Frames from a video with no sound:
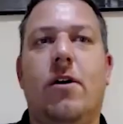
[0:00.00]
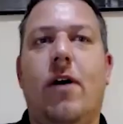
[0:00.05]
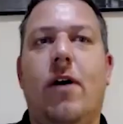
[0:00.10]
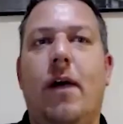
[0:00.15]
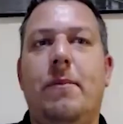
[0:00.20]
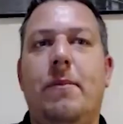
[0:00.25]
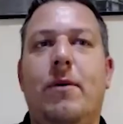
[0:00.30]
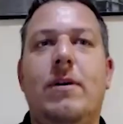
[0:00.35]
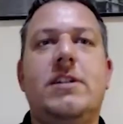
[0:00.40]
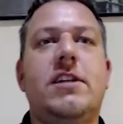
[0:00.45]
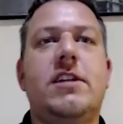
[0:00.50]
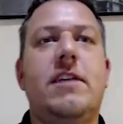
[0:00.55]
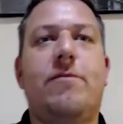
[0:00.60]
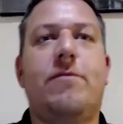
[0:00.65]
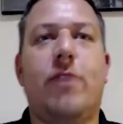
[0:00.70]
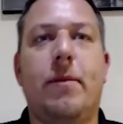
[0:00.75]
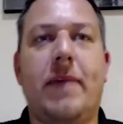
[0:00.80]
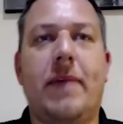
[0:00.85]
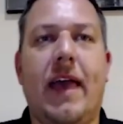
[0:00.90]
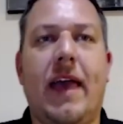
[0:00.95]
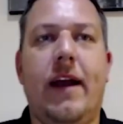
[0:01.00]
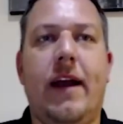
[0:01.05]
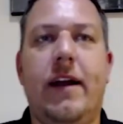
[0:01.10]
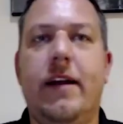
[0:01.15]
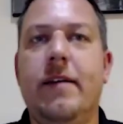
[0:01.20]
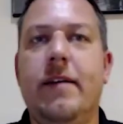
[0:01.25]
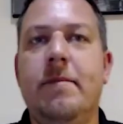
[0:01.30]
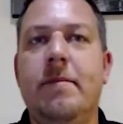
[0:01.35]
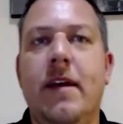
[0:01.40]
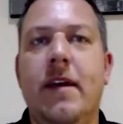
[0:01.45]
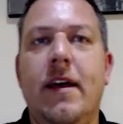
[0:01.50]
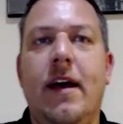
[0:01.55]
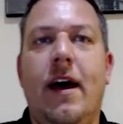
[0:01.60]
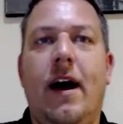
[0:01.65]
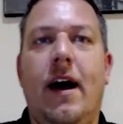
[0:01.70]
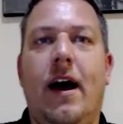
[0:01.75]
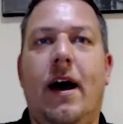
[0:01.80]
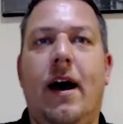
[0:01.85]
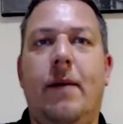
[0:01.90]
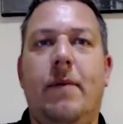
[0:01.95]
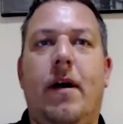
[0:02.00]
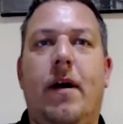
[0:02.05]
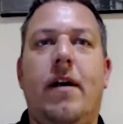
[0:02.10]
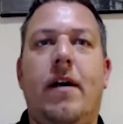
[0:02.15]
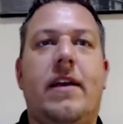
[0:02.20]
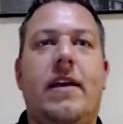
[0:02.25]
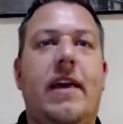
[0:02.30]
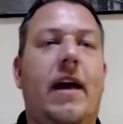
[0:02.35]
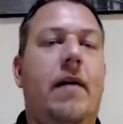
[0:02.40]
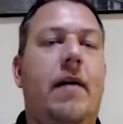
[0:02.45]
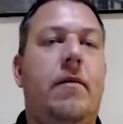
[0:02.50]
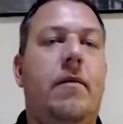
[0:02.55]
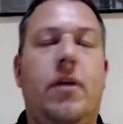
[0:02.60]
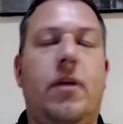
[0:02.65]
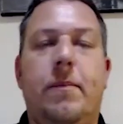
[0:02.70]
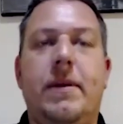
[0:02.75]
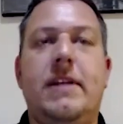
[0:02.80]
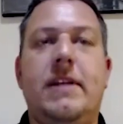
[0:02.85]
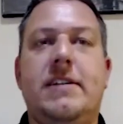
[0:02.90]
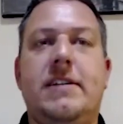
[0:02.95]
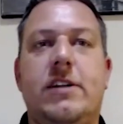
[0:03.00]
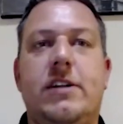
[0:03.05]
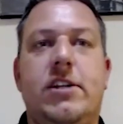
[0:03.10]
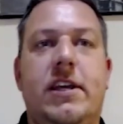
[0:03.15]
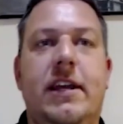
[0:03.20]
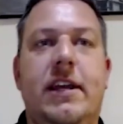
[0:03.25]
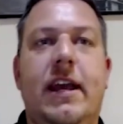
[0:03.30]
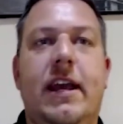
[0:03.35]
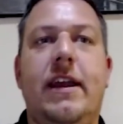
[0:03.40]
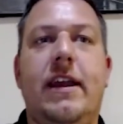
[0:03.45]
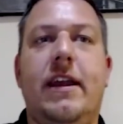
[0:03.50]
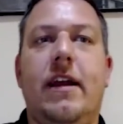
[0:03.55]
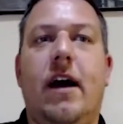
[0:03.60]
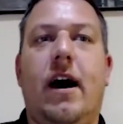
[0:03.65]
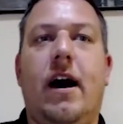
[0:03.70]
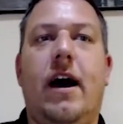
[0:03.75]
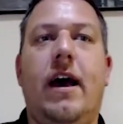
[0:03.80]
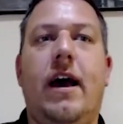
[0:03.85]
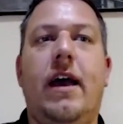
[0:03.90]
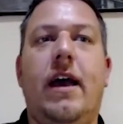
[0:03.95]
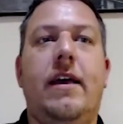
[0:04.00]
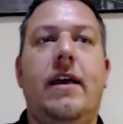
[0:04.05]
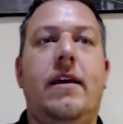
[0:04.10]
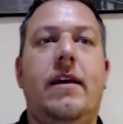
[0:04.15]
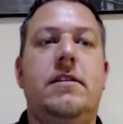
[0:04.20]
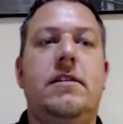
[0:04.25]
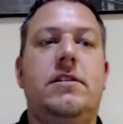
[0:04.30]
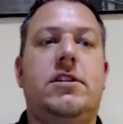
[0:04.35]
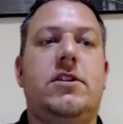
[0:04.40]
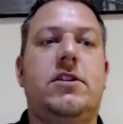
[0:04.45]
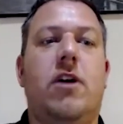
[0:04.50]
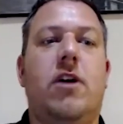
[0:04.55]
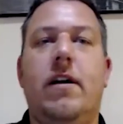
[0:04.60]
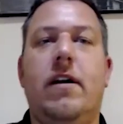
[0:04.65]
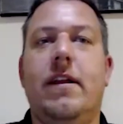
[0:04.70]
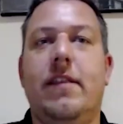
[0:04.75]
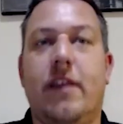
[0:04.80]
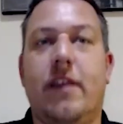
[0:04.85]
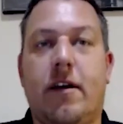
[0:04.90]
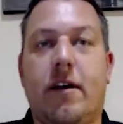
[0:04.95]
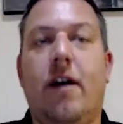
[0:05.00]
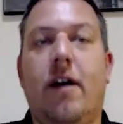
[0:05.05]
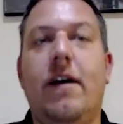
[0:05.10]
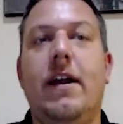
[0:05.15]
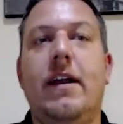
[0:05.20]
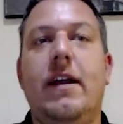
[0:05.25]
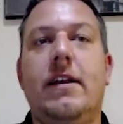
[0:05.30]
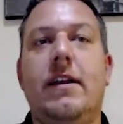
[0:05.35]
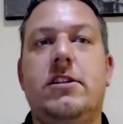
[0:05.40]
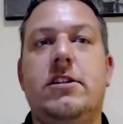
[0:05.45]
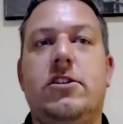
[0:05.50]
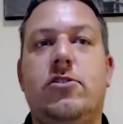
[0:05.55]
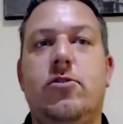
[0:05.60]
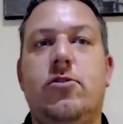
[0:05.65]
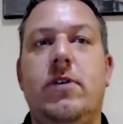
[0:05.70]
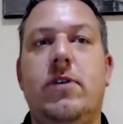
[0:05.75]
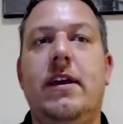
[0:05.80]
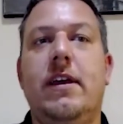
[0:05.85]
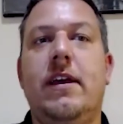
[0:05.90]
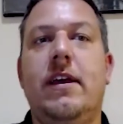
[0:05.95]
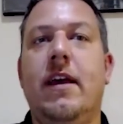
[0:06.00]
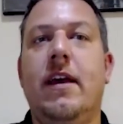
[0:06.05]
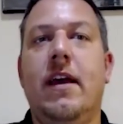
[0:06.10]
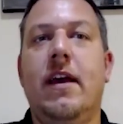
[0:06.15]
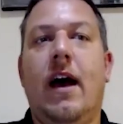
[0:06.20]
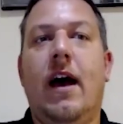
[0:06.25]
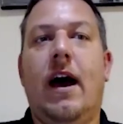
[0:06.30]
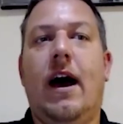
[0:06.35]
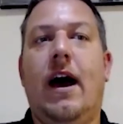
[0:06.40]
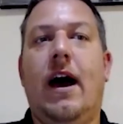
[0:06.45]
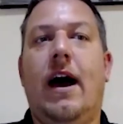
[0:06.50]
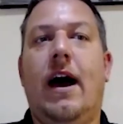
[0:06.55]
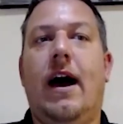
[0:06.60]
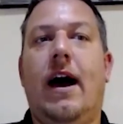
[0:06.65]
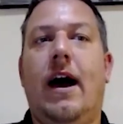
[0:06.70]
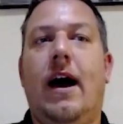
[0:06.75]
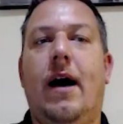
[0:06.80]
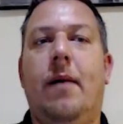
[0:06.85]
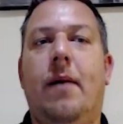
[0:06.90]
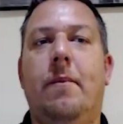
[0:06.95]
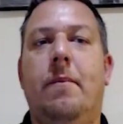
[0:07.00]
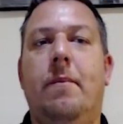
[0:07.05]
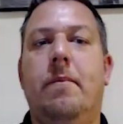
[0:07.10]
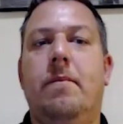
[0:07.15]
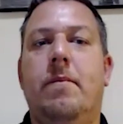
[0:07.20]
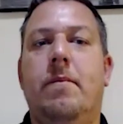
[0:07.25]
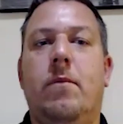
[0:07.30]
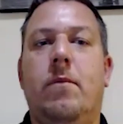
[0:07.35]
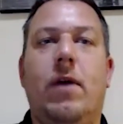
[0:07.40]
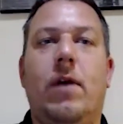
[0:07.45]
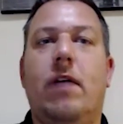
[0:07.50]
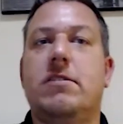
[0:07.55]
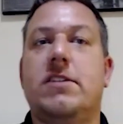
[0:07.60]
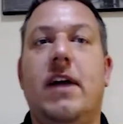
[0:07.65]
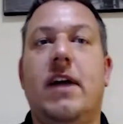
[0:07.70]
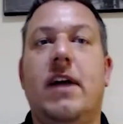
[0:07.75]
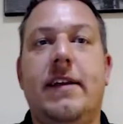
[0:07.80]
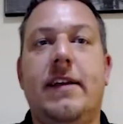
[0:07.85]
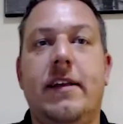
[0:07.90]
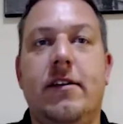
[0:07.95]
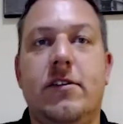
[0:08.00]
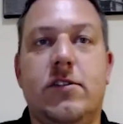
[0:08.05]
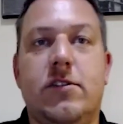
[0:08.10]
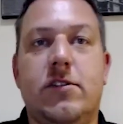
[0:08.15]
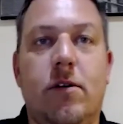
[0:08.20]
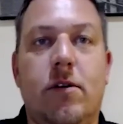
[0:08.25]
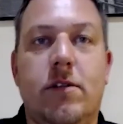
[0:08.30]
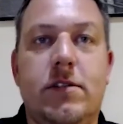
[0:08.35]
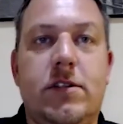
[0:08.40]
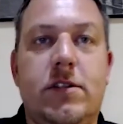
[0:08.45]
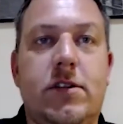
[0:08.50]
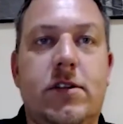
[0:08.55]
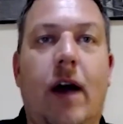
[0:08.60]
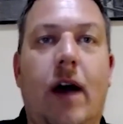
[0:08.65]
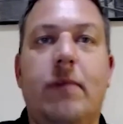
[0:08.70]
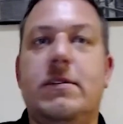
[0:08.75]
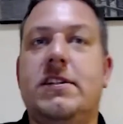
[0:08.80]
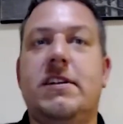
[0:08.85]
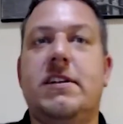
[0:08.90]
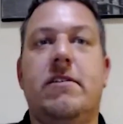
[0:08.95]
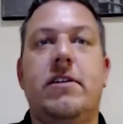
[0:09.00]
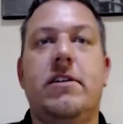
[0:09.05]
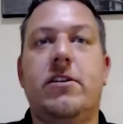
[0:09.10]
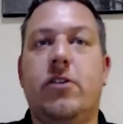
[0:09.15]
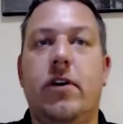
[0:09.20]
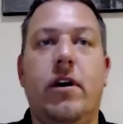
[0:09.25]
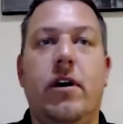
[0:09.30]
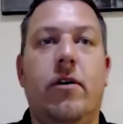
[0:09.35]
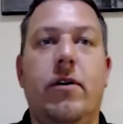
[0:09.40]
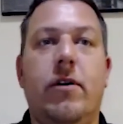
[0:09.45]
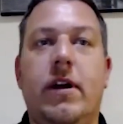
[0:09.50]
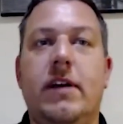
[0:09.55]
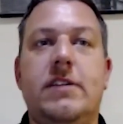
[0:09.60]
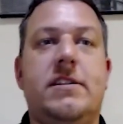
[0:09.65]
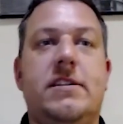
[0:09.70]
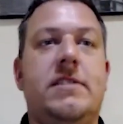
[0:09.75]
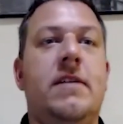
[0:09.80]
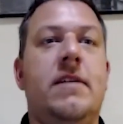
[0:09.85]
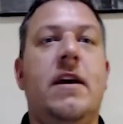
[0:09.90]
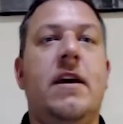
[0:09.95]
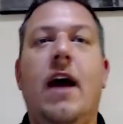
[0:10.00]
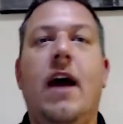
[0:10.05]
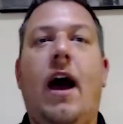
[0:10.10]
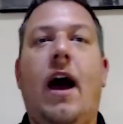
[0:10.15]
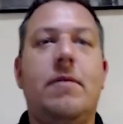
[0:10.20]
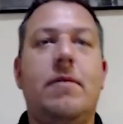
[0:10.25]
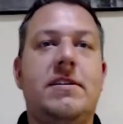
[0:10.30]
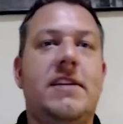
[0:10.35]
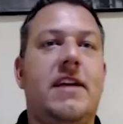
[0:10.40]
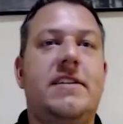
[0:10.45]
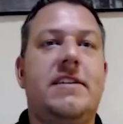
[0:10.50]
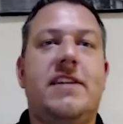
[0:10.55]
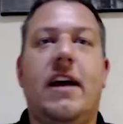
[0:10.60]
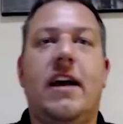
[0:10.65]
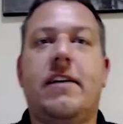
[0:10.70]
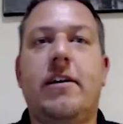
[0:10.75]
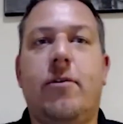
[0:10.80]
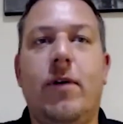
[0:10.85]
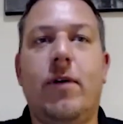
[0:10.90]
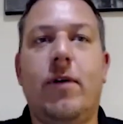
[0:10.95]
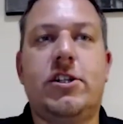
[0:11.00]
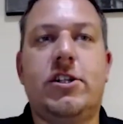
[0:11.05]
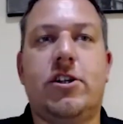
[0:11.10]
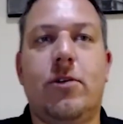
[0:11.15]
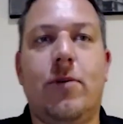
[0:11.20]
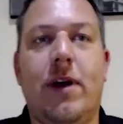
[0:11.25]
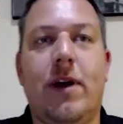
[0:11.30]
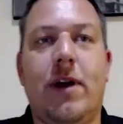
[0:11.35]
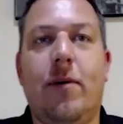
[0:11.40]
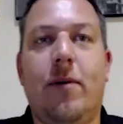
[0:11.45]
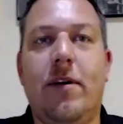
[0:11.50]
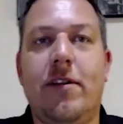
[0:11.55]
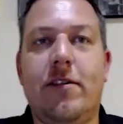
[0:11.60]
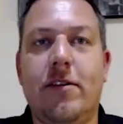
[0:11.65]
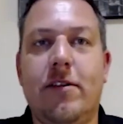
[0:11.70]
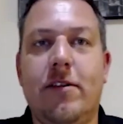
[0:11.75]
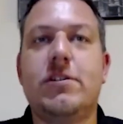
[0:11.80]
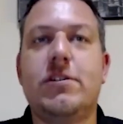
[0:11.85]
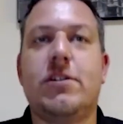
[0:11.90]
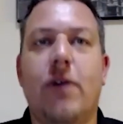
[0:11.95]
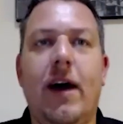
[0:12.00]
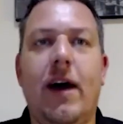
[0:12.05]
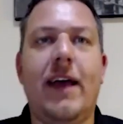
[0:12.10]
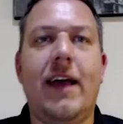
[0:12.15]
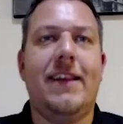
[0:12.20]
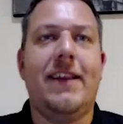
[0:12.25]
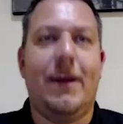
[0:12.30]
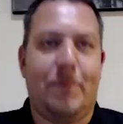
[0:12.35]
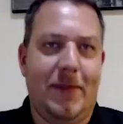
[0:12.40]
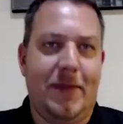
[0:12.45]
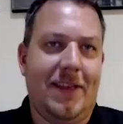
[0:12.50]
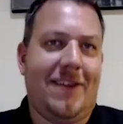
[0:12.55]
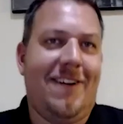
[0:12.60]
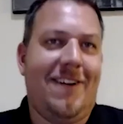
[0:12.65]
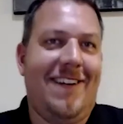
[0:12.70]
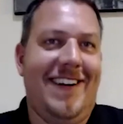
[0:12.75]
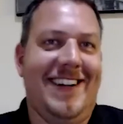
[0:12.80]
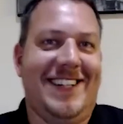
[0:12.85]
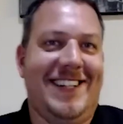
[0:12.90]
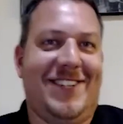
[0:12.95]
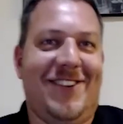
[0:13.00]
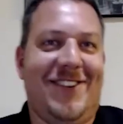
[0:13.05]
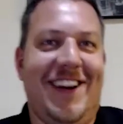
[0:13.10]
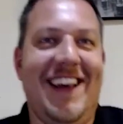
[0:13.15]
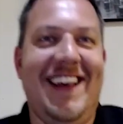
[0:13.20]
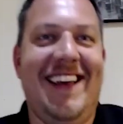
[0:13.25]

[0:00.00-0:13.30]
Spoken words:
I'm originally from Canada. Our company is actually Canadian. I started in the car industry when I was 19 years old. So I was selling Toyotas. I wasn't exactly quite sure what I wanted to do, so I ended up in the car industry.